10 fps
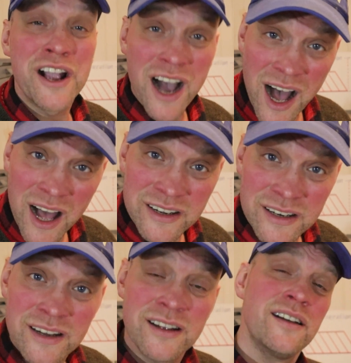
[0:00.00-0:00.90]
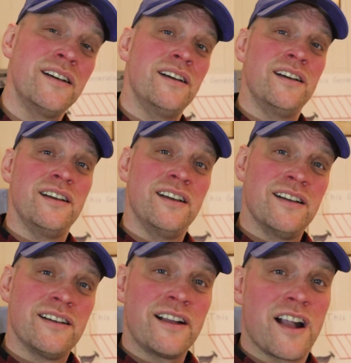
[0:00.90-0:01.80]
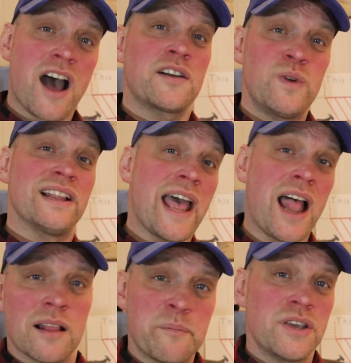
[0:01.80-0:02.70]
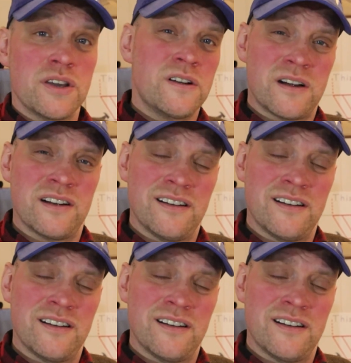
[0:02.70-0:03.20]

God. God will help you